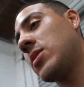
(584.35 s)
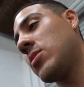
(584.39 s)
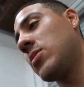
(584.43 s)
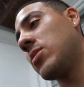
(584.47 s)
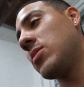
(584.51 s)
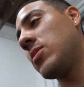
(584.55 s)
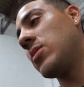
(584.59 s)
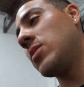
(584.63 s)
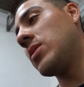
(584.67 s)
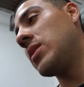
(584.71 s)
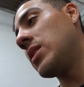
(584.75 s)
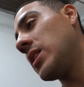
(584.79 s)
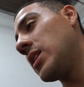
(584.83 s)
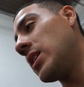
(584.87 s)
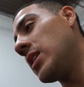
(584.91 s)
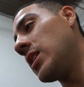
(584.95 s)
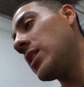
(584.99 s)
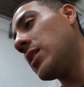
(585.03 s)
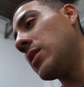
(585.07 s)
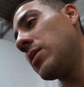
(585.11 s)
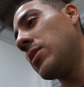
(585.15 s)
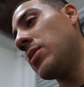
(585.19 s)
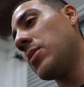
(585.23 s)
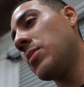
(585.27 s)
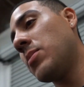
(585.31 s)
through
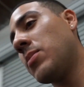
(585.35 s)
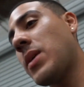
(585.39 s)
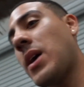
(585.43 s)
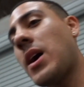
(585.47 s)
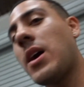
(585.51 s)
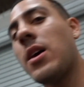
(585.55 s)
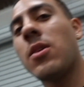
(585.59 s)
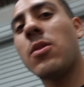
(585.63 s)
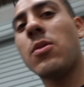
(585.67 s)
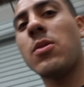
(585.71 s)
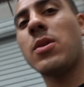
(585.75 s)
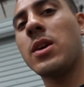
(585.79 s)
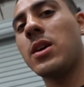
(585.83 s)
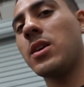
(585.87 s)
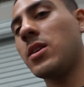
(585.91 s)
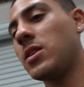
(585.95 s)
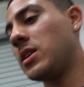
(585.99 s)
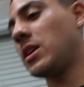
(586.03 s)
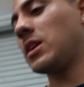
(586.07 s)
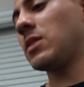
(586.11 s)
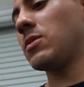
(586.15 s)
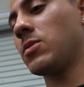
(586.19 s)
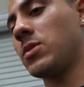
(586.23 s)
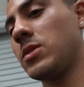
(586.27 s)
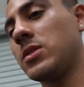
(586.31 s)
the power wire
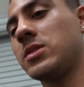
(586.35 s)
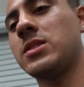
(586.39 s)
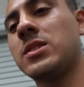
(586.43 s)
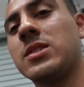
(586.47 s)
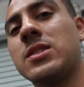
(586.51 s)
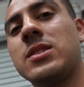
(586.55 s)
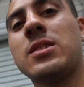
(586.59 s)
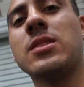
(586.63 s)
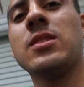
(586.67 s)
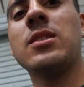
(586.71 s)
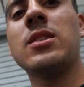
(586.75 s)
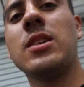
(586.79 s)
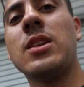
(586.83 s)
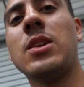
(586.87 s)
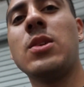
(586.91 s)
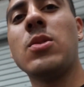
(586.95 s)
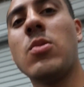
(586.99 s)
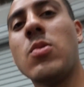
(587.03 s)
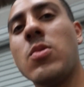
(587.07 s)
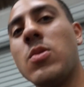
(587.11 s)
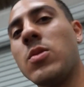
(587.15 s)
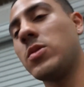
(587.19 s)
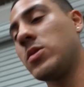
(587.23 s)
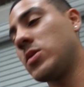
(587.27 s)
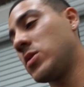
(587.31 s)
that runs to the
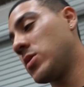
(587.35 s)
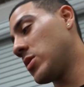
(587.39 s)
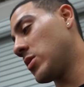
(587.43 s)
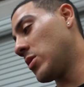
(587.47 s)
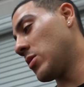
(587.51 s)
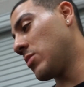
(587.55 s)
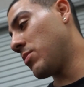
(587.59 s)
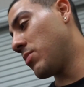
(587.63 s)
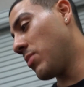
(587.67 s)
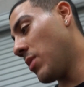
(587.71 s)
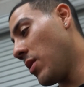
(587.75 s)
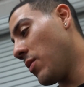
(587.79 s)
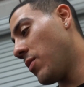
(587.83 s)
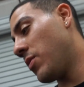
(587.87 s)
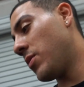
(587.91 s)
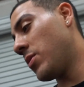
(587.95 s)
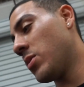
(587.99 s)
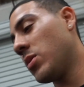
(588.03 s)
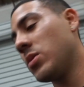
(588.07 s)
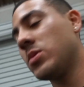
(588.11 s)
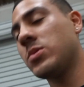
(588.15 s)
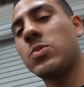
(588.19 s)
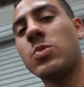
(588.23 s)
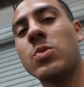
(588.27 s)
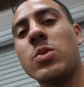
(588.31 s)
doors. So both
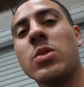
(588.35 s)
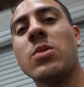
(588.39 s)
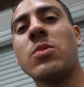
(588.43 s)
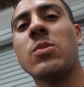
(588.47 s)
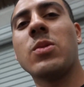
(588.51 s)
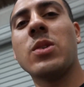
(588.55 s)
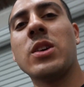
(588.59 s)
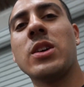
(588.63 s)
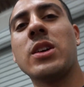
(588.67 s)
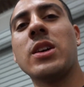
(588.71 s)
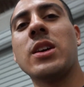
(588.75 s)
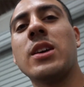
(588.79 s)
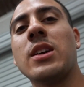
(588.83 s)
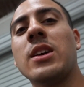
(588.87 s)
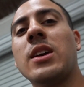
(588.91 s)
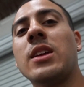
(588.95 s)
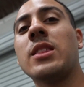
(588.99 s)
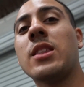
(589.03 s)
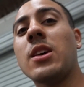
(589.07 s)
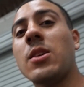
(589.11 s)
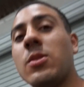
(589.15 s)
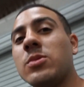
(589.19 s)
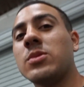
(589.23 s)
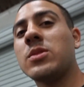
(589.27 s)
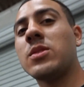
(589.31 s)
doors weren't working. I
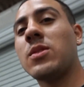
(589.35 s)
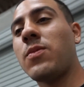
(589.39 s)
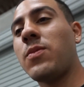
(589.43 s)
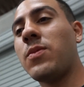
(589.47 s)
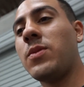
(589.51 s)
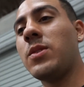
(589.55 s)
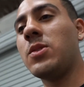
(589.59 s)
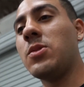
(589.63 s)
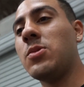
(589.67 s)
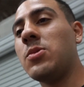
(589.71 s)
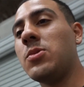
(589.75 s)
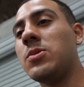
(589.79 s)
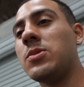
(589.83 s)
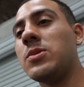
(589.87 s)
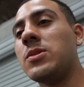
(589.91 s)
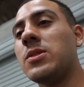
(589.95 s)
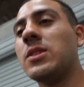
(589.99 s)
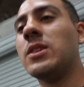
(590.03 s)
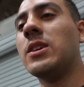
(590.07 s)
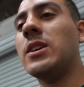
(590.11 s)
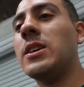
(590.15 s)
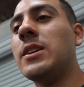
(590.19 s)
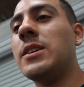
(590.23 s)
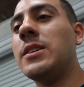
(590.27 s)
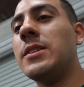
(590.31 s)
thought it was a fuse.
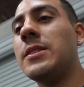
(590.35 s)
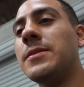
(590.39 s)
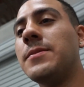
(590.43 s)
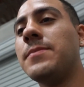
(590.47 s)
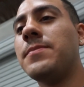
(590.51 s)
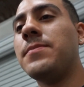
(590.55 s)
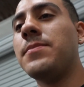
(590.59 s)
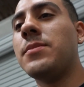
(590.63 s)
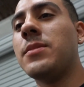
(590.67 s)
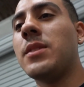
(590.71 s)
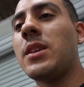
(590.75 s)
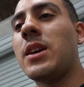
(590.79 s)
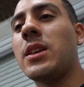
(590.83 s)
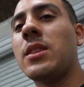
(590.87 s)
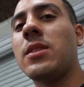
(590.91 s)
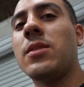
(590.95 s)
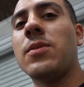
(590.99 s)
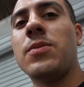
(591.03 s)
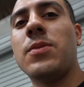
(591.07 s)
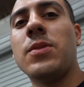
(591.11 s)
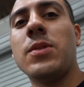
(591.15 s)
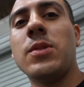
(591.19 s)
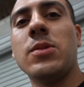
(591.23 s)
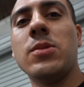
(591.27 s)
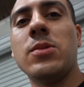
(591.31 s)
Not the
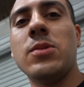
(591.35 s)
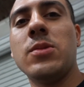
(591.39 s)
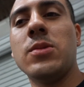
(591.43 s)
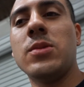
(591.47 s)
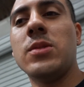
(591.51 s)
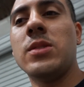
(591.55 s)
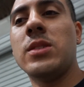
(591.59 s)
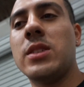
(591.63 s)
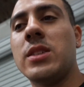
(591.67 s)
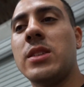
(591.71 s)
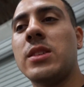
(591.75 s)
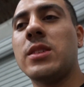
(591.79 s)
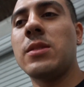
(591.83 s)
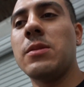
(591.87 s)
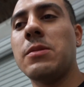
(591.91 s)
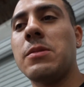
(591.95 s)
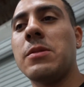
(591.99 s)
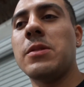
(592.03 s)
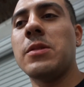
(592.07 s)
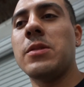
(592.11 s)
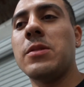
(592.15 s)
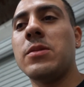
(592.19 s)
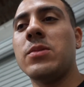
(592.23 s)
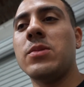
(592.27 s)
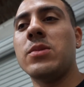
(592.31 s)
fuse,
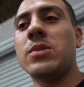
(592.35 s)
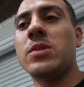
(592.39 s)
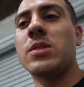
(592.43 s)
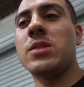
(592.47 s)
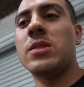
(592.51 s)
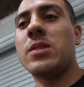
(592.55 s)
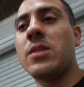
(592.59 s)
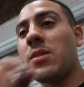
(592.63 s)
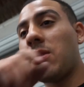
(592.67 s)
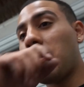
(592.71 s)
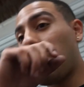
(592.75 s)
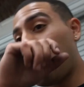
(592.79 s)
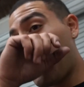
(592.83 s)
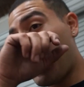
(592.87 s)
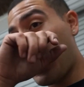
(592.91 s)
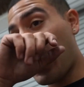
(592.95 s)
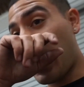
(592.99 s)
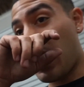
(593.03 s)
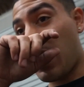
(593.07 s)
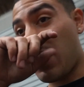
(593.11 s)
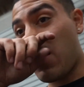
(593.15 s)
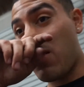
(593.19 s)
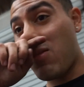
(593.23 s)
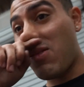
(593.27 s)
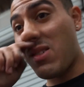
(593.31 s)
it was the
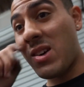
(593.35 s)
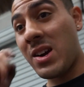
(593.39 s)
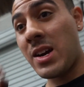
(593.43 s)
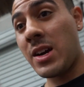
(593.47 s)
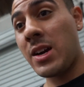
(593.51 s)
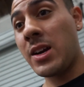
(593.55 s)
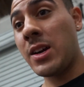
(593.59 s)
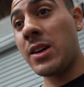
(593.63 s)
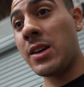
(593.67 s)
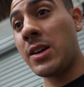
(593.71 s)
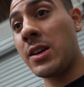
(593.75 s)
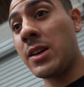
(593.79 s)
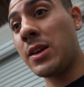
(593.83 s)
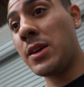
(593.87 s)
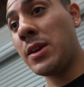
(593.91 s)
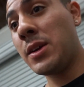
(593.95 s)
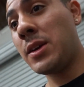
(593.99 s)
power wire.